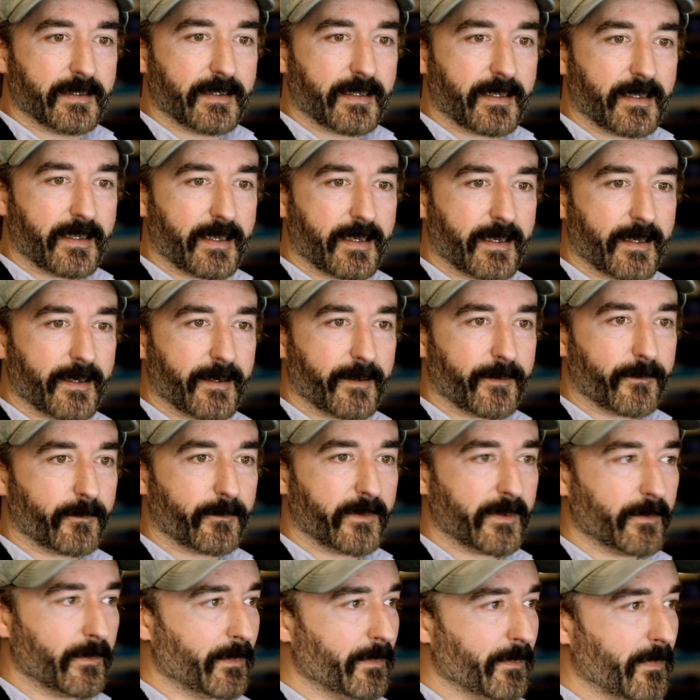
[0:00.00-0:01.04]
We will
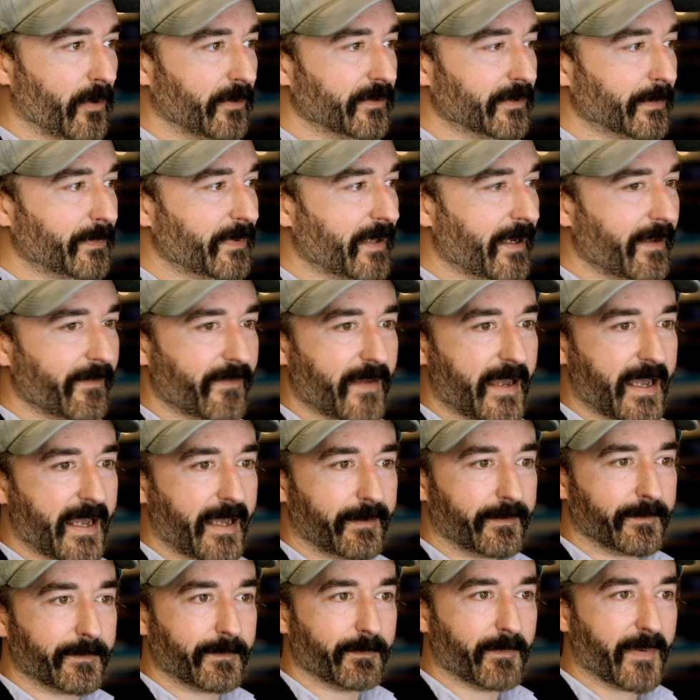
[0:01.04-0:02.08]
multiply that
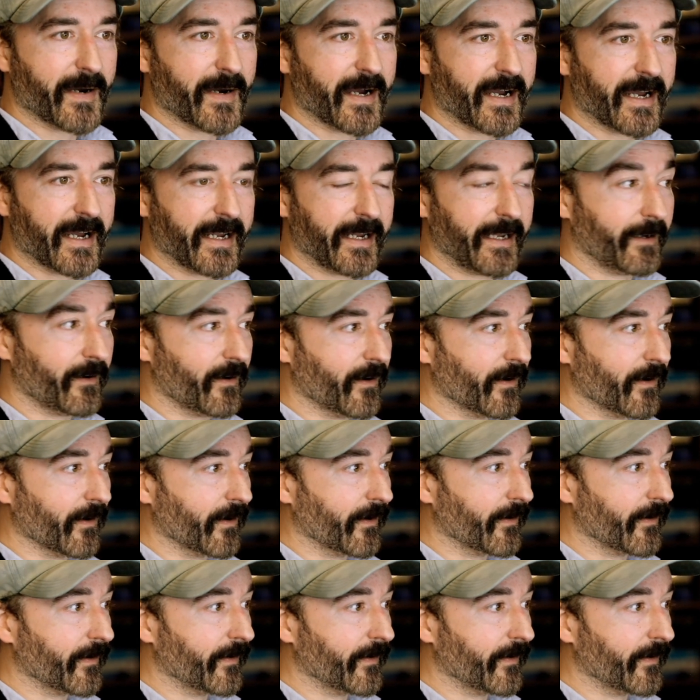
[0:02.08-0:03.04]
by our